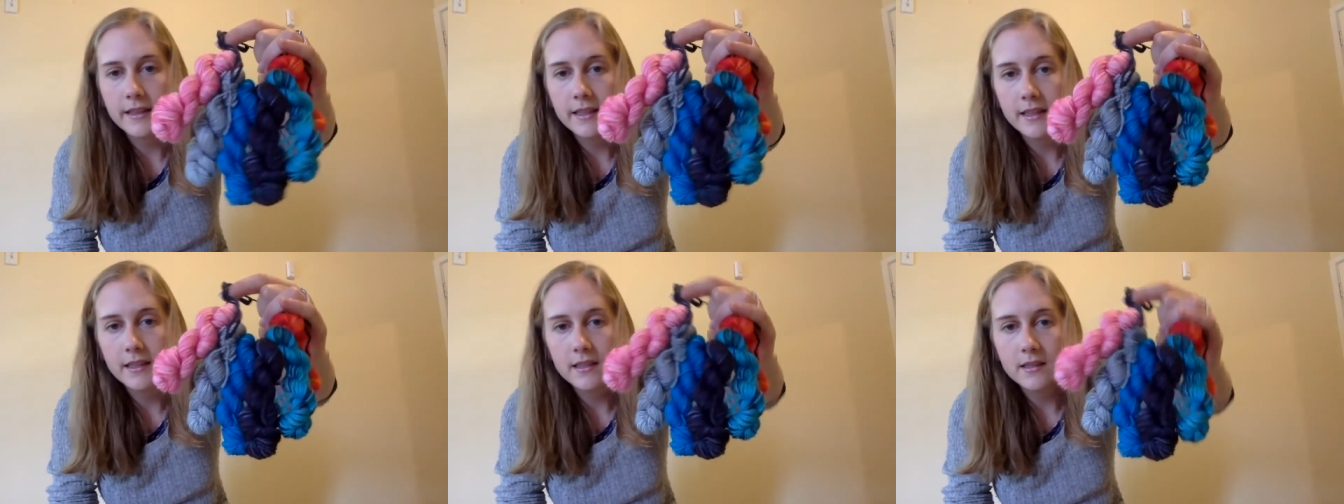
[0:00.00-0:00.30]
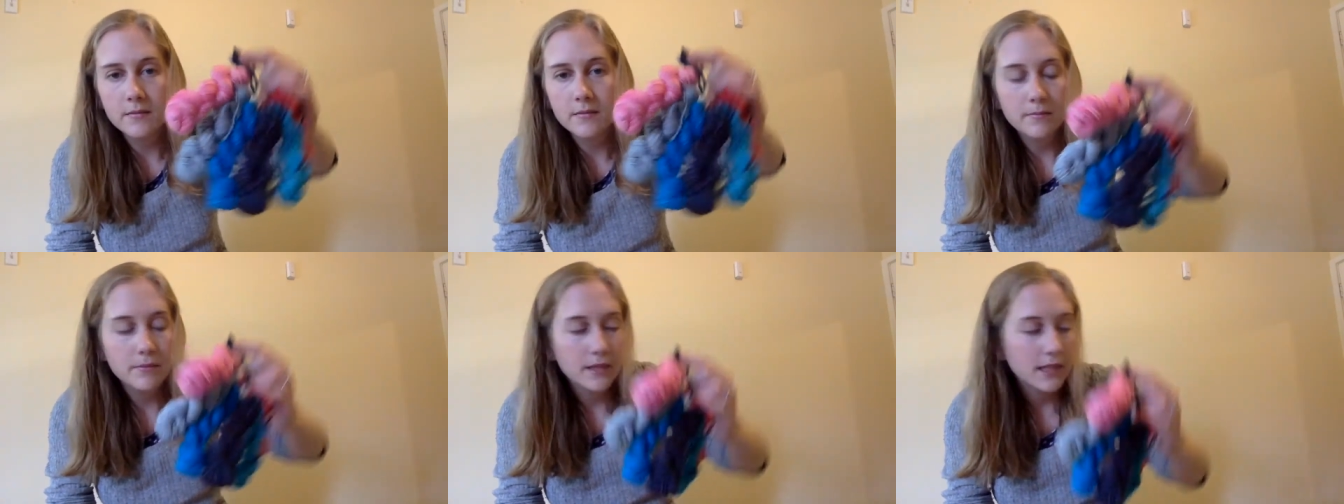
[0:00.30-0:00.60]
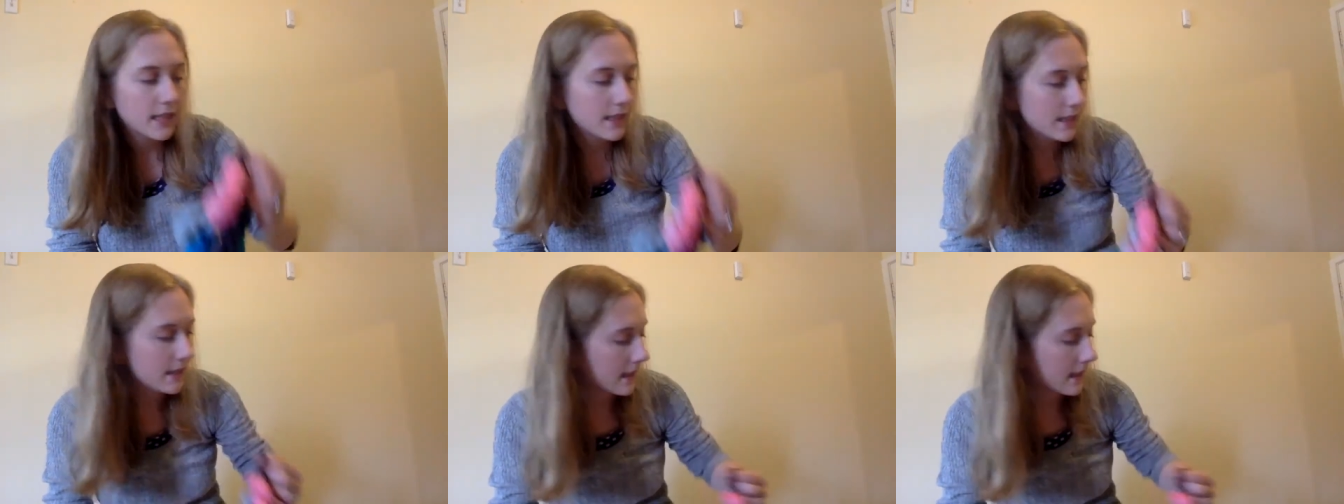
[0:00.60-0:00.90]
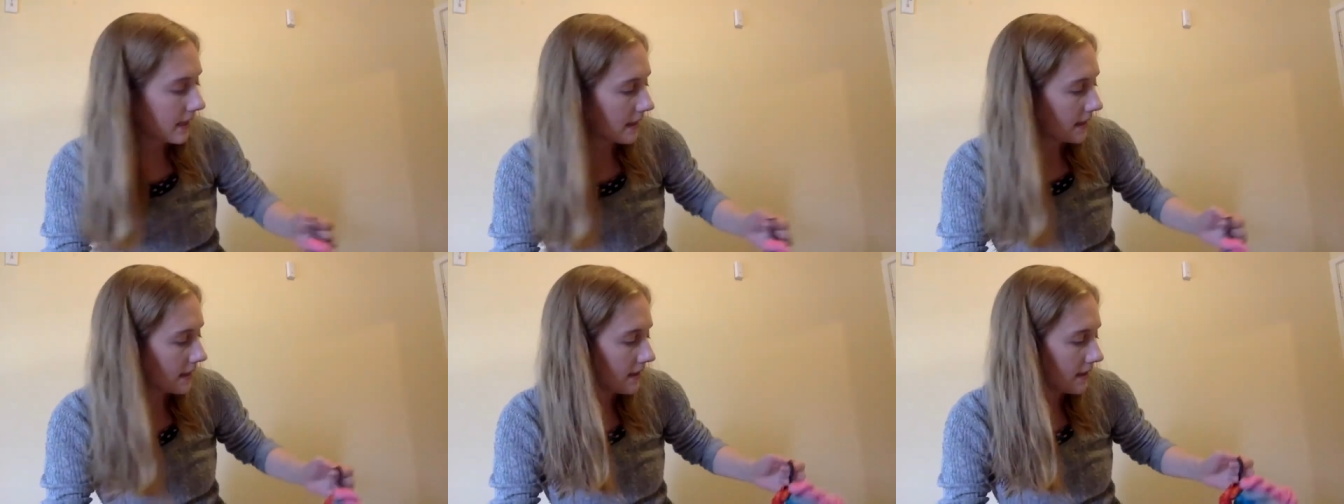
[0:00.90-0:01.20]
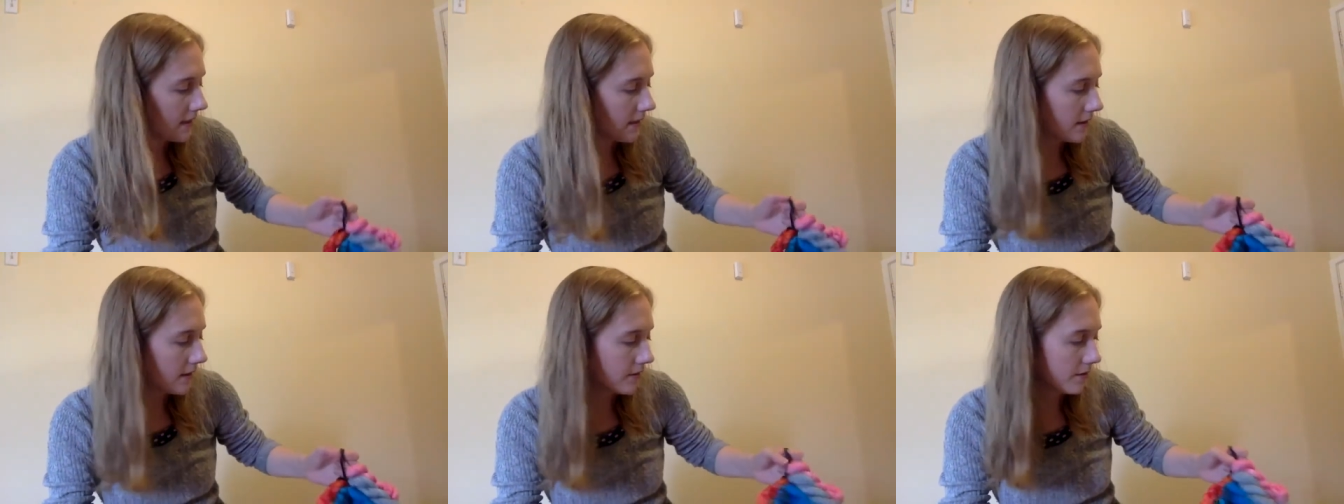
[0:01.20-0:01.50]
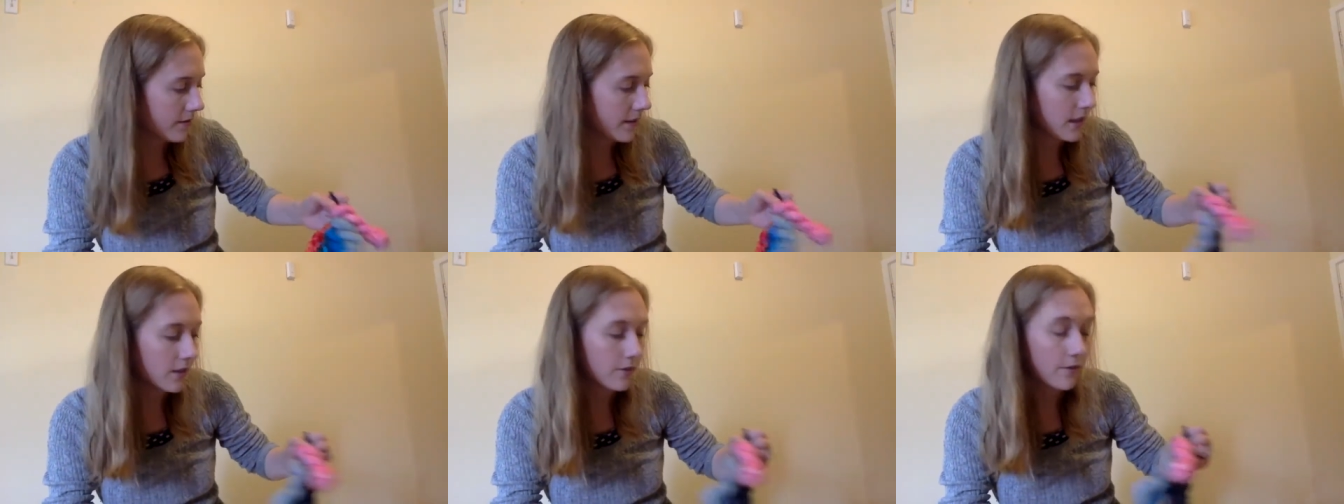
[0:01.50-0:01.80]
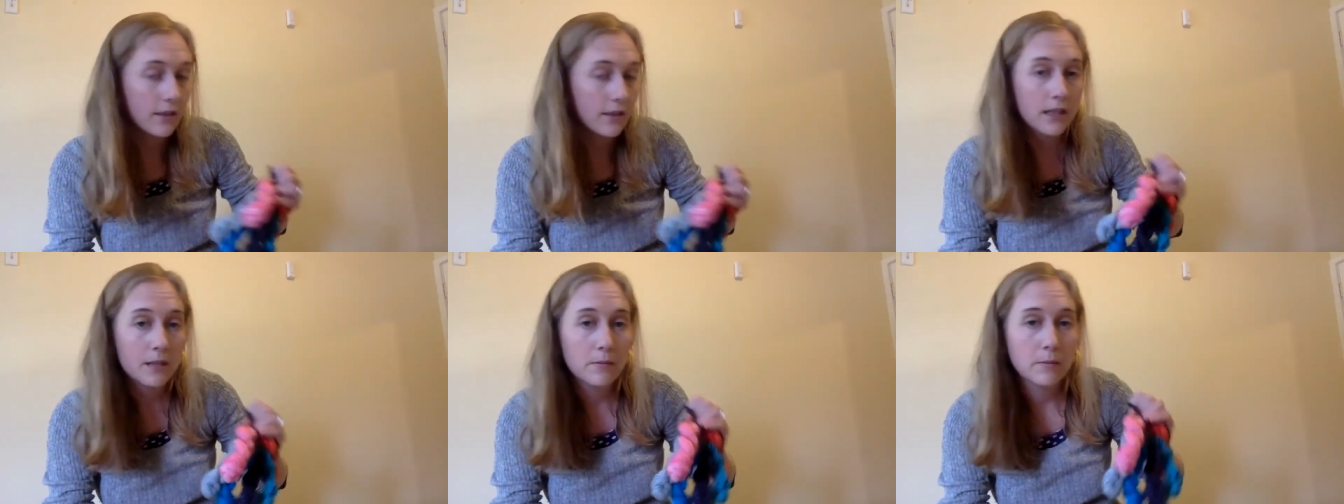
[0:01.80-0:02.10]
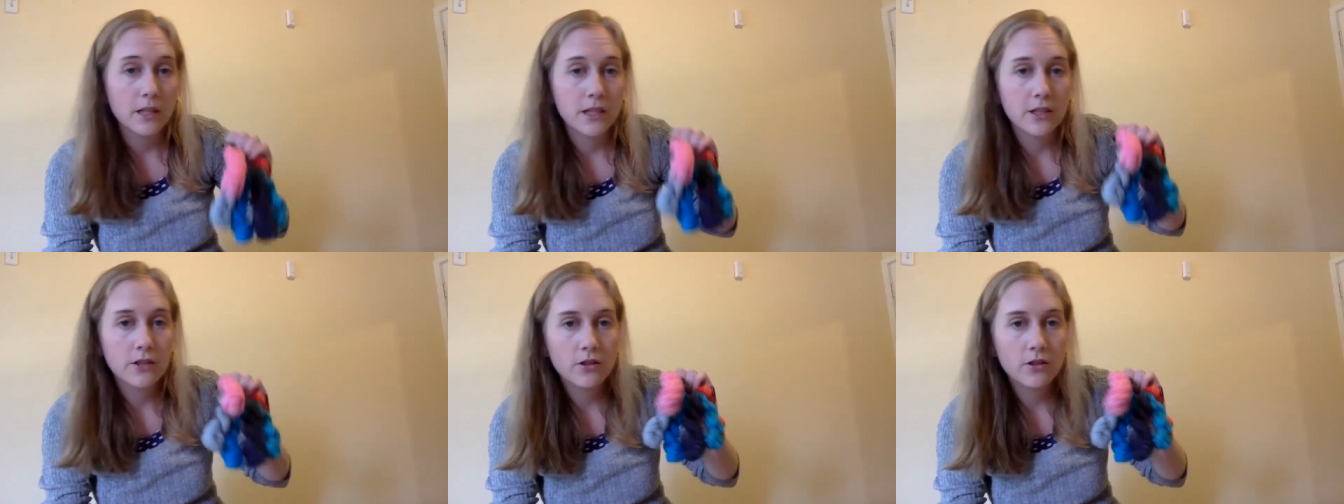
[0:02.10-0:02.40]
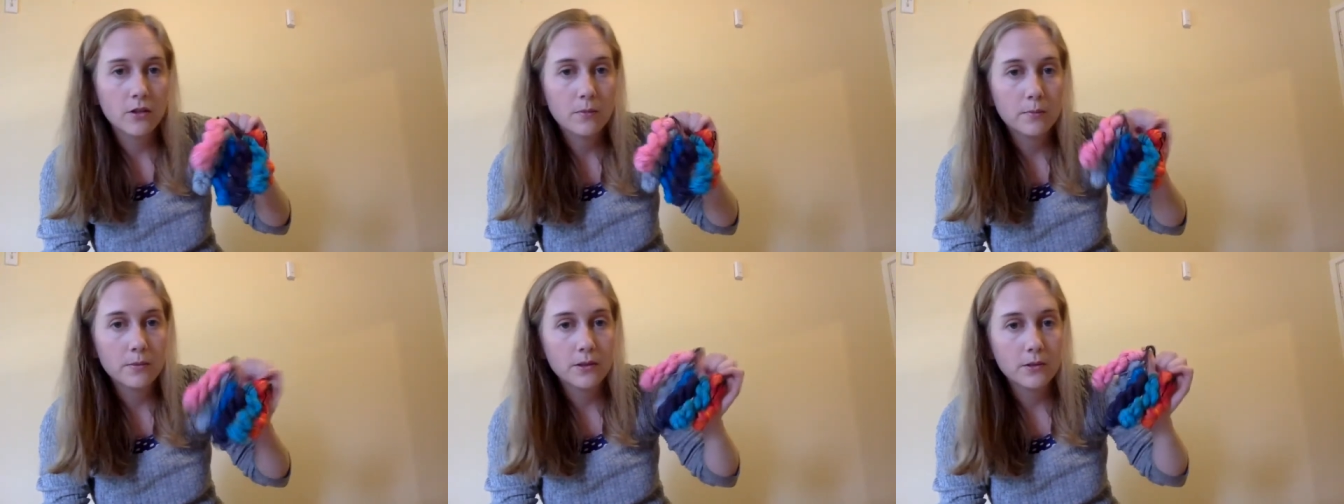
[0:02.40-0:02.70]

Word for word: these mini skeins and they're available in my shop